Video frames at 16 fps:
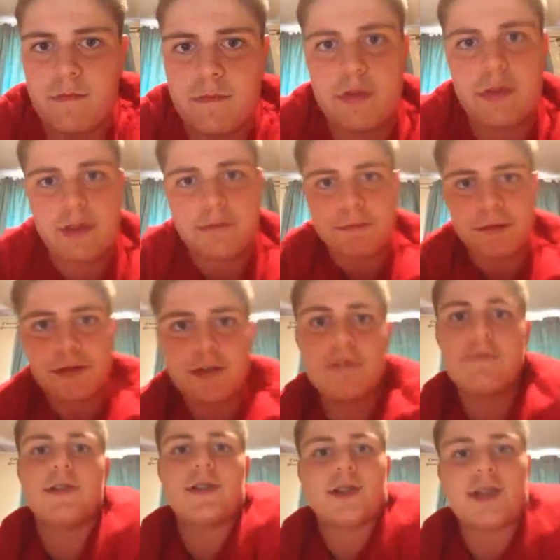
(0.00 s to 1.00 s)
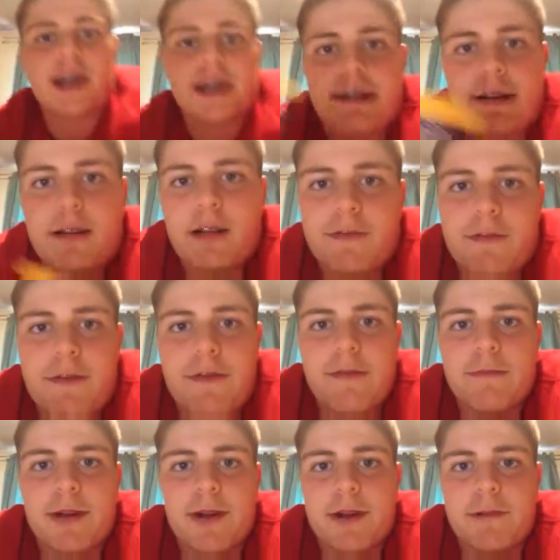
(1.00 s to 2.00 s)
What is up, YouTube? This is Zachary Luffy
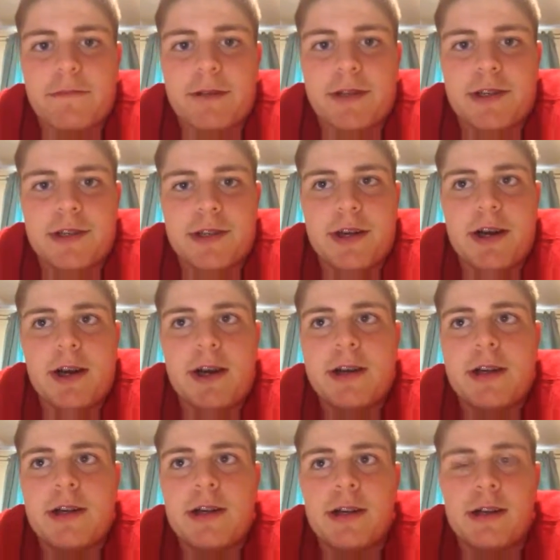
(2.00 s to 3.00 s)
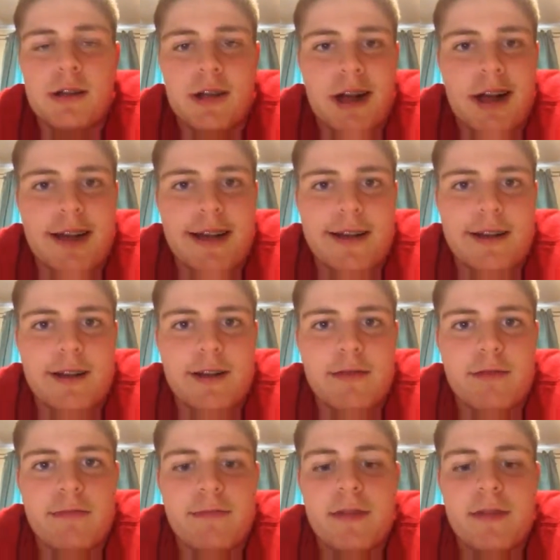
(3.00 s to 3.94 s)
from Carpings, and uh, I got a